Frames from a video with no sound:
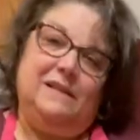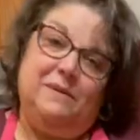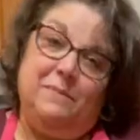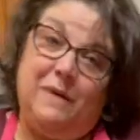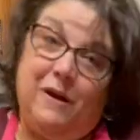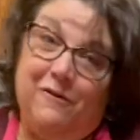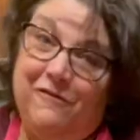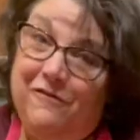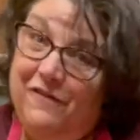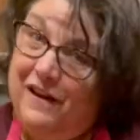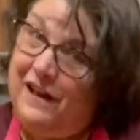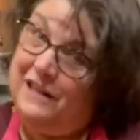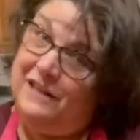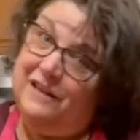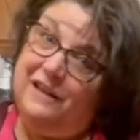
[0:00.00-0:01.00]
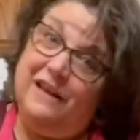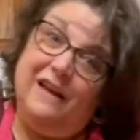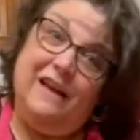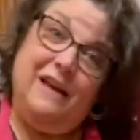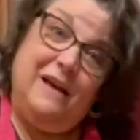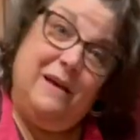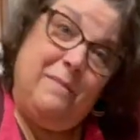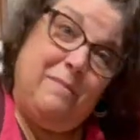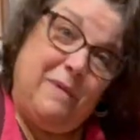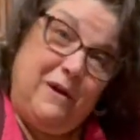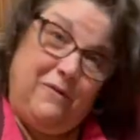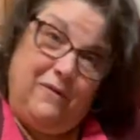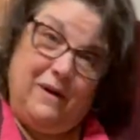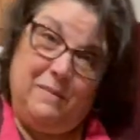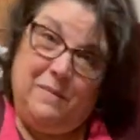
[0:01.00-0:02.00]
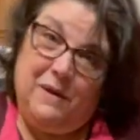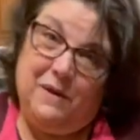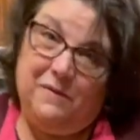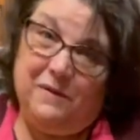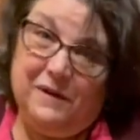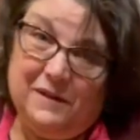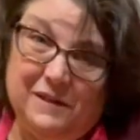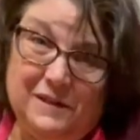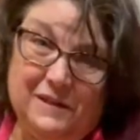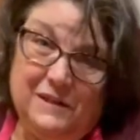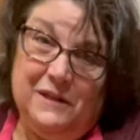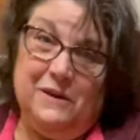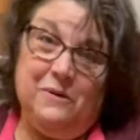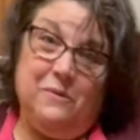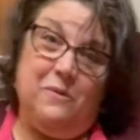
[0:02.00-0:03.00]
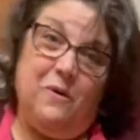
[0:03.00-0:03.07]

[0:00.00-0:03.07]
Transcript: As a matter of fact, my grandmother is